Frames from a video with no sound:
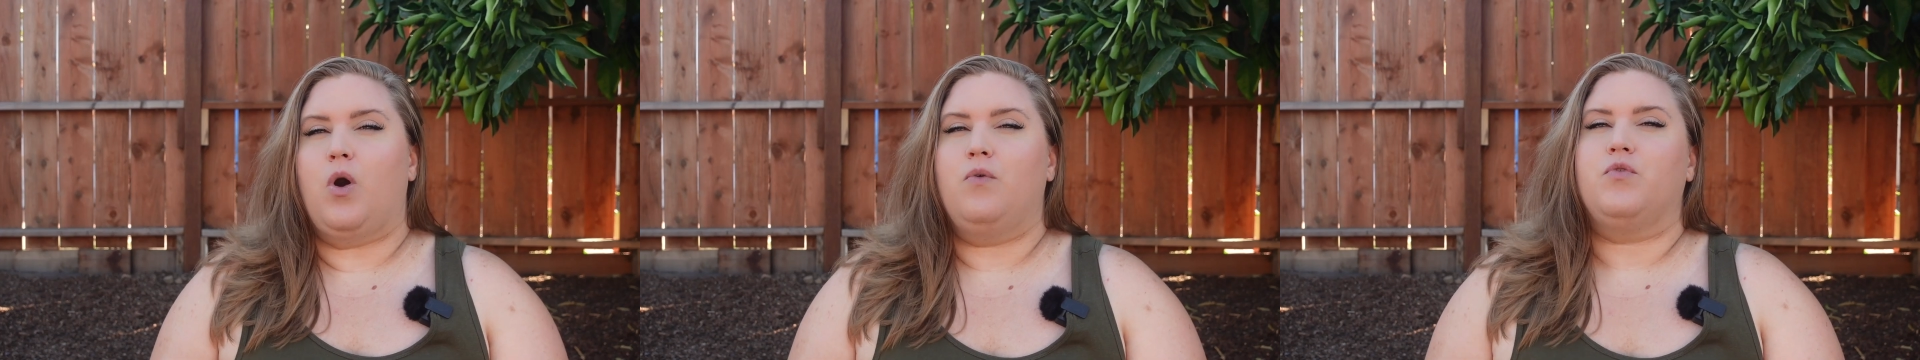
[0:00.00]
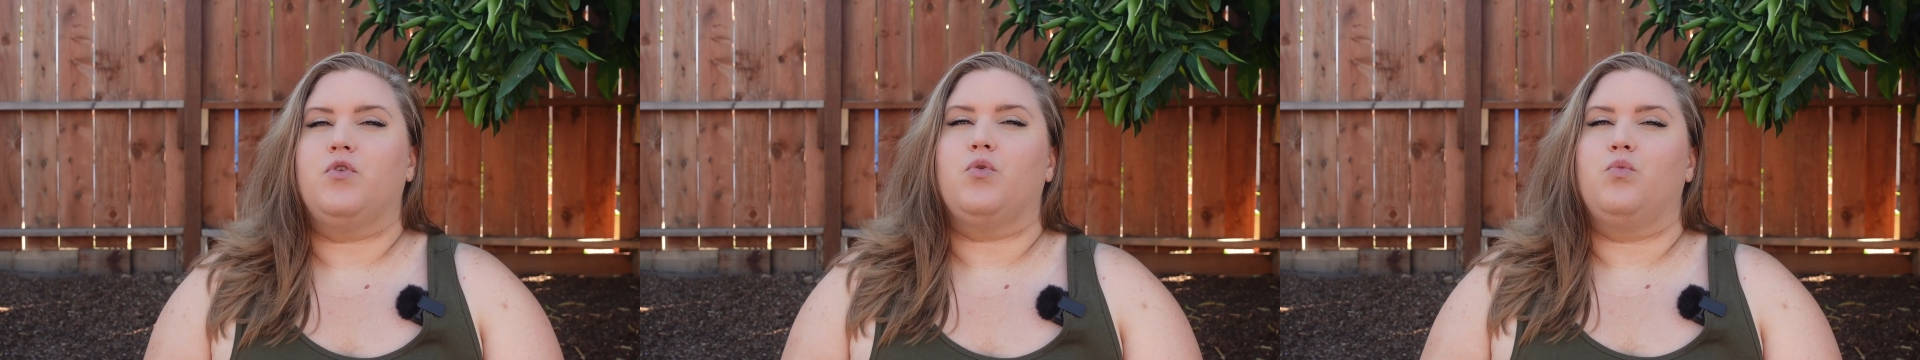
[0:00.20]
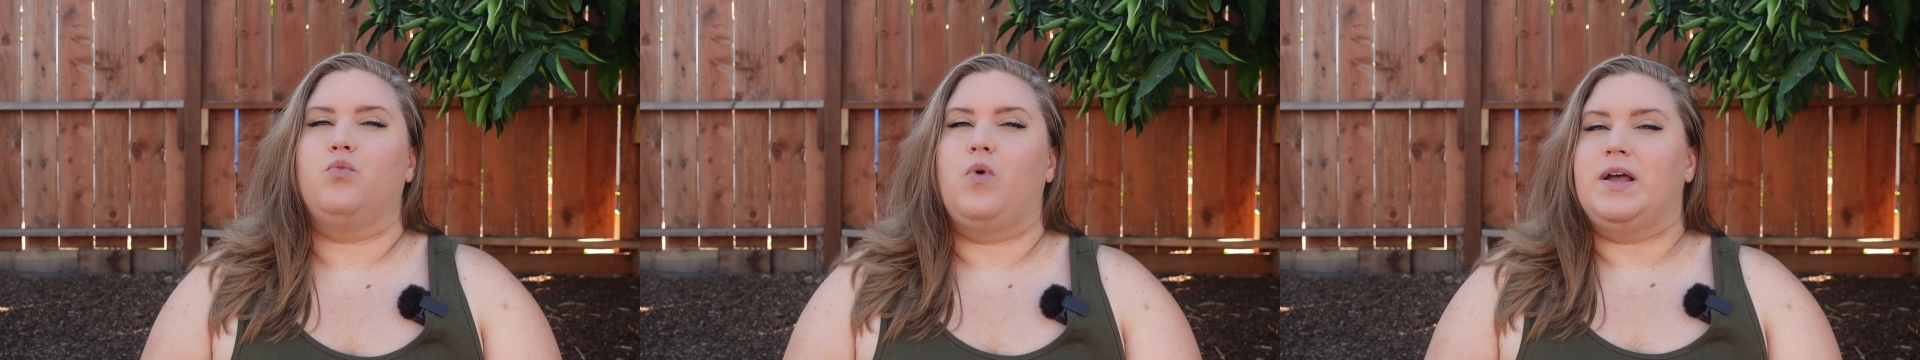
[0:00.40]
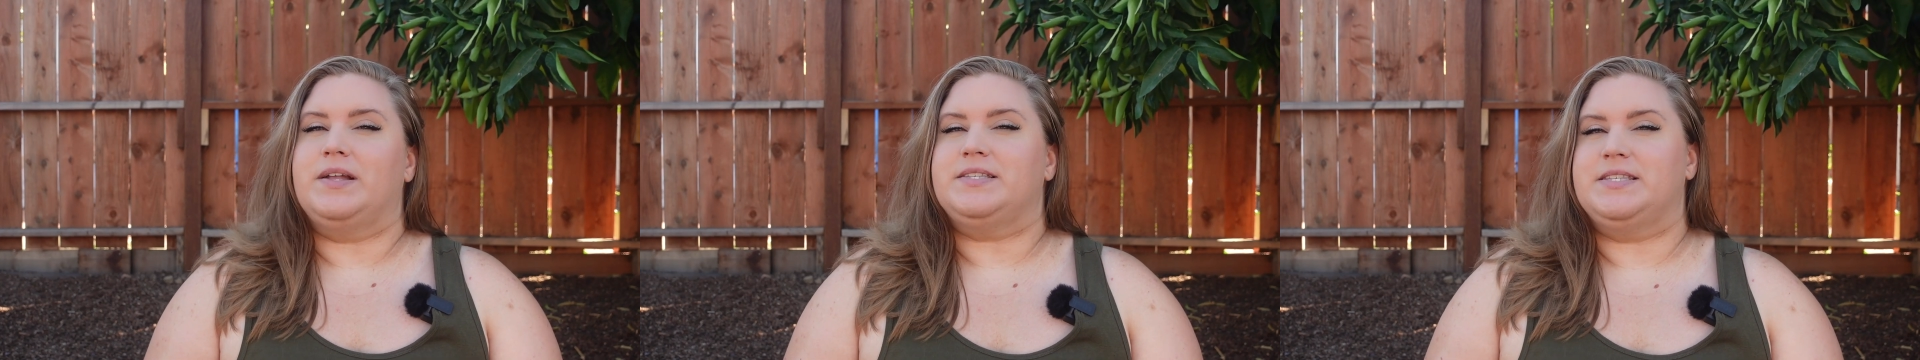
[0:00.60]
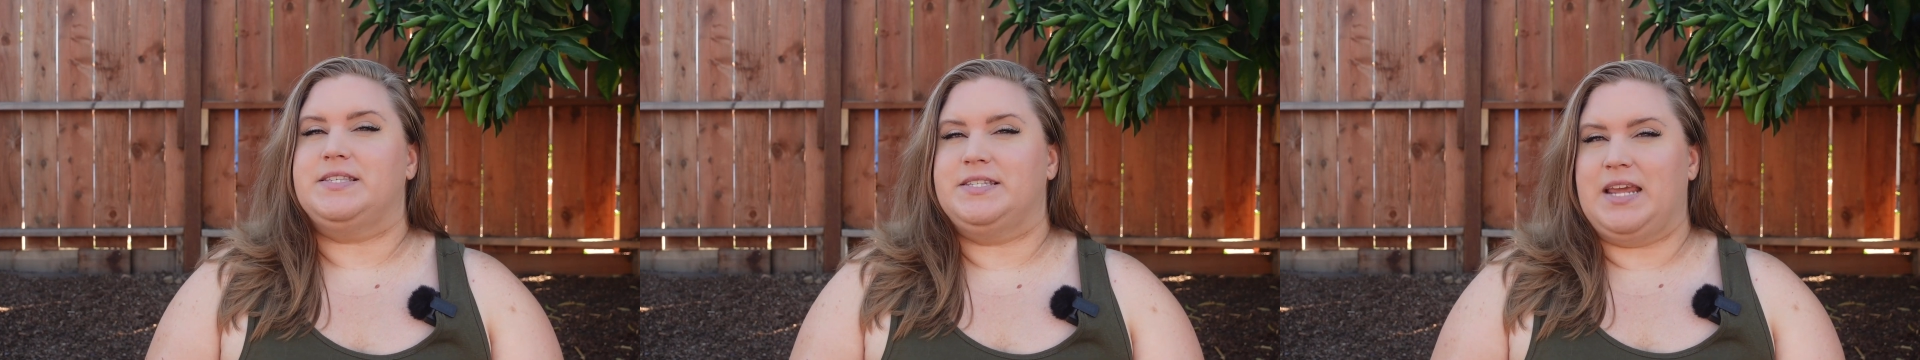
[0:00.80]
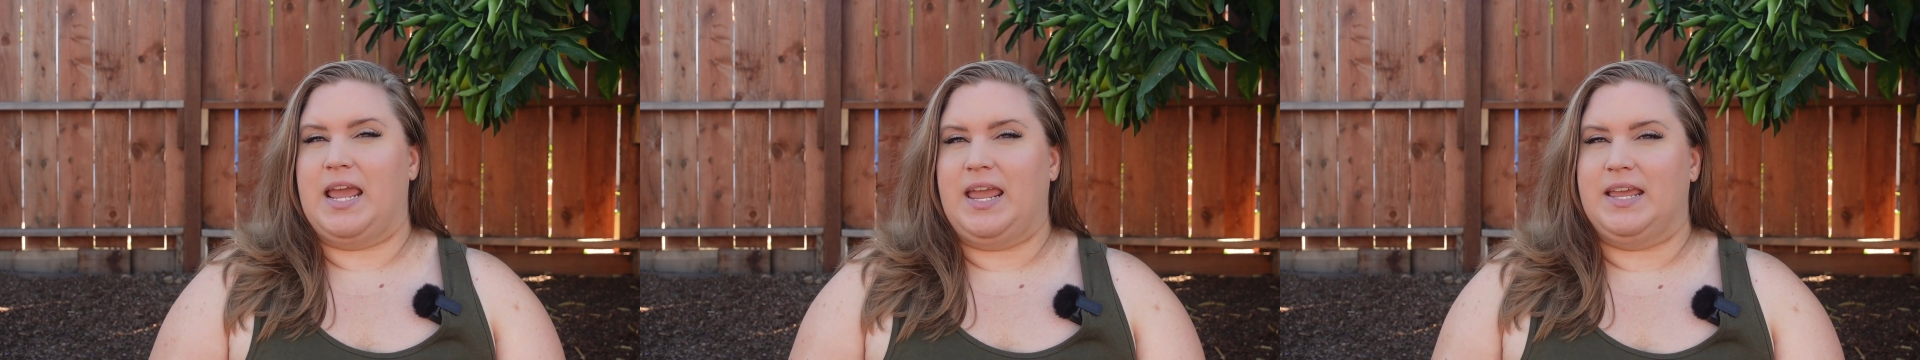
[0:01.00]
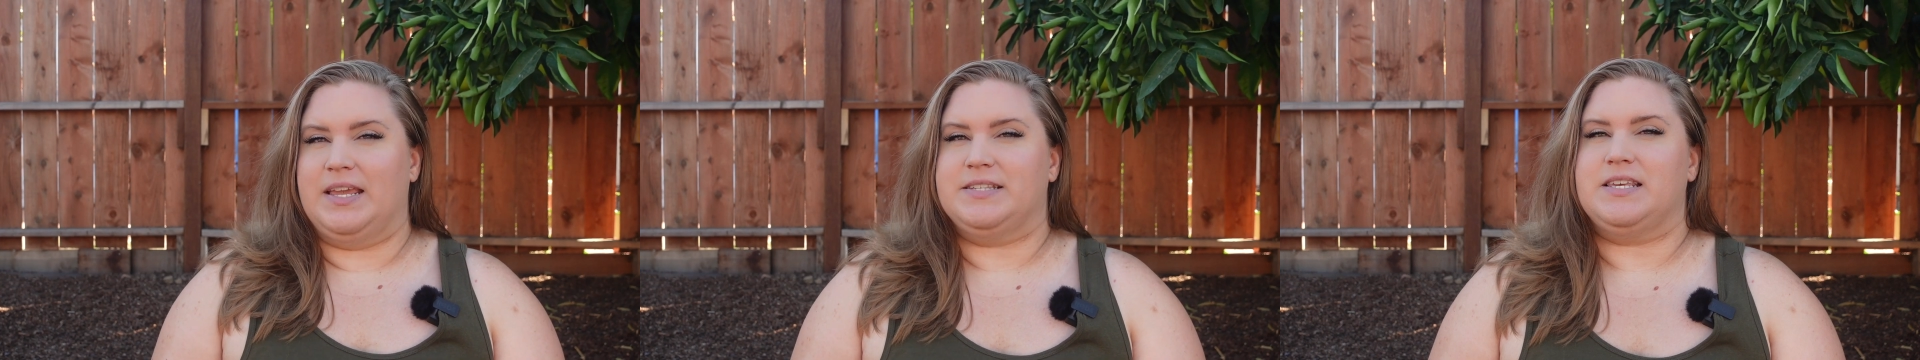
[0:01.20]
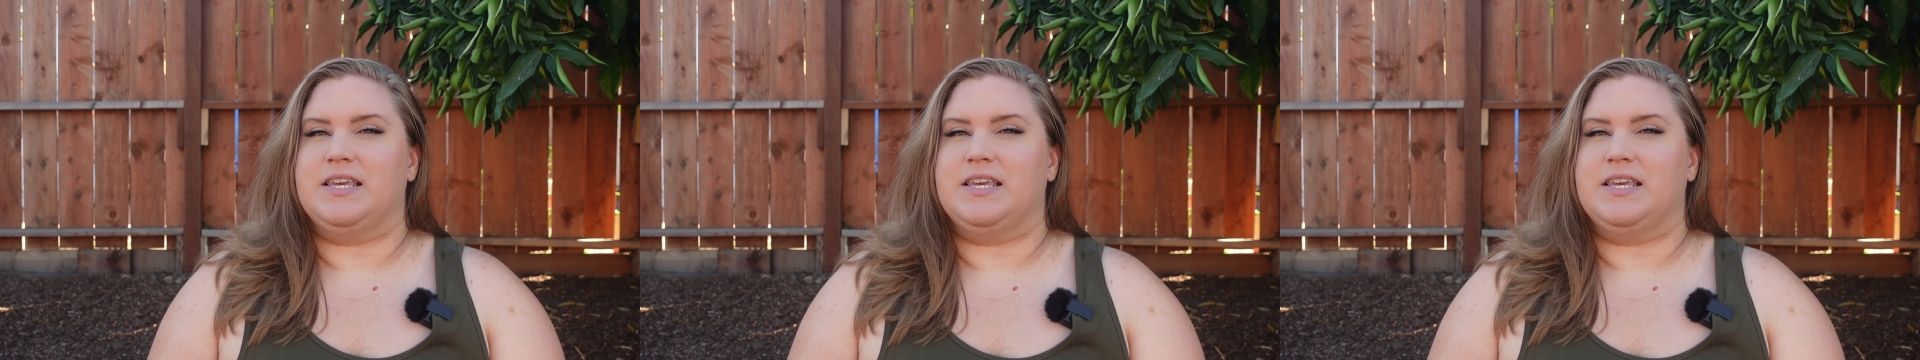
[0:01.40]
over what stays,